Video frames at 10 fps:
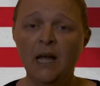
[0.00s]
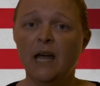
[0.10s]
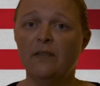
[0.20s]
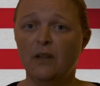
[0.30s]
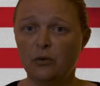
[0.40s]

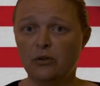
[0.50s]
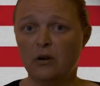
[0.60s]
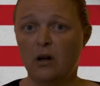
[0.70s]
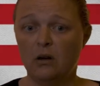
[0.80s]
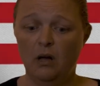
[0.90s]
And those are
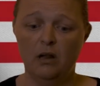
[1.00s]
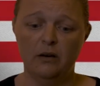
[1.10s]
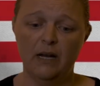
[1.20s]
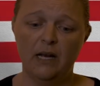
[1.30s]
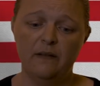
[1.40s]
all
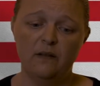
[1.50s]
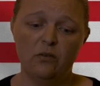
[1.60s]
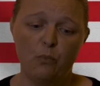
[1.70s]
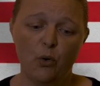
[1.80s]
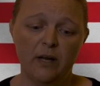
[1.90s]
colored in at this
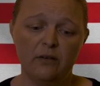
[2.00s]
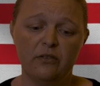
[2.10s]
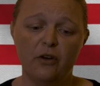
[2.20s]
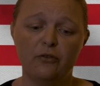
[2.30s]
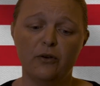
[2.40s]
point.
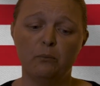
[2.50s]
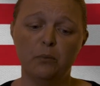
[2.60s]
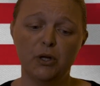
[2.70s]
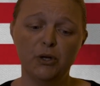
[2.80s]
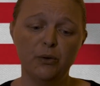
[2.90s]
So from
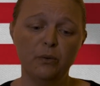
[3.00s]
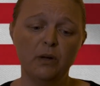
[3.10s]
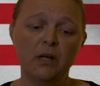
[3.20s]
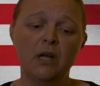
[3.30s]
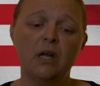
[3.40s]

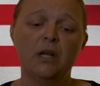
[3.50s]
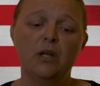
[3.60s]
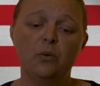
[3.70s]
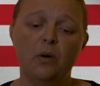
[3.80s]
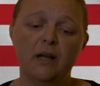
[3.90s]
blue,
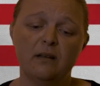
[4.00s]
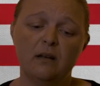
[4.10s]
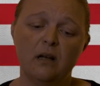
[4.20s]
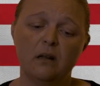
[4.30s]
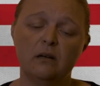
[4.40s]
you want to
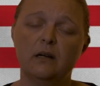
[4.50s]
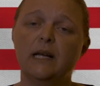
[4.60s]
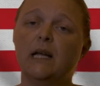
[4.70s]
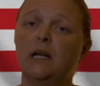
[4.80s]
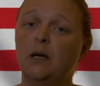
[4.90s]
color
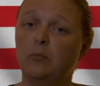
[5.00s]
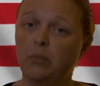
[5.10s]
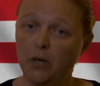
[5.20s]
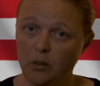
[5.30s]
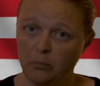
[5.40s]
in
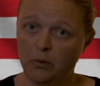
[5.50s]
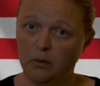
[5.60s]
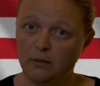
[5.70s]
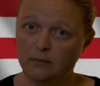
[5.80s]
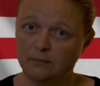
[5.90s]
purple.